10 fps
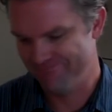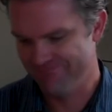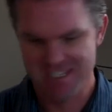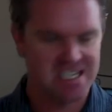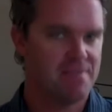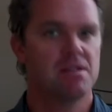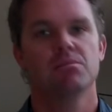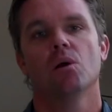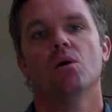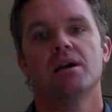7
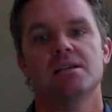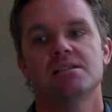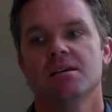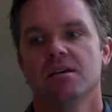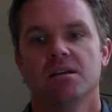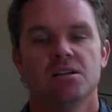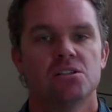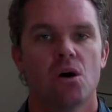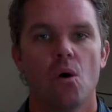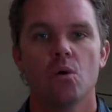employees,
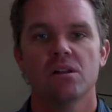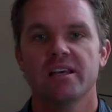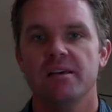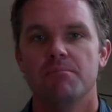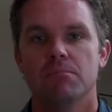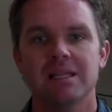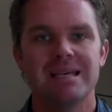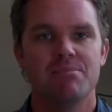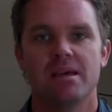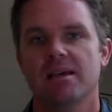totally
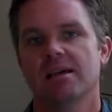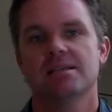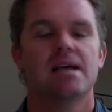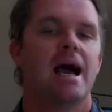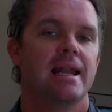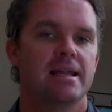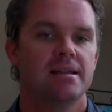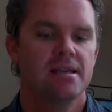bleeping excited.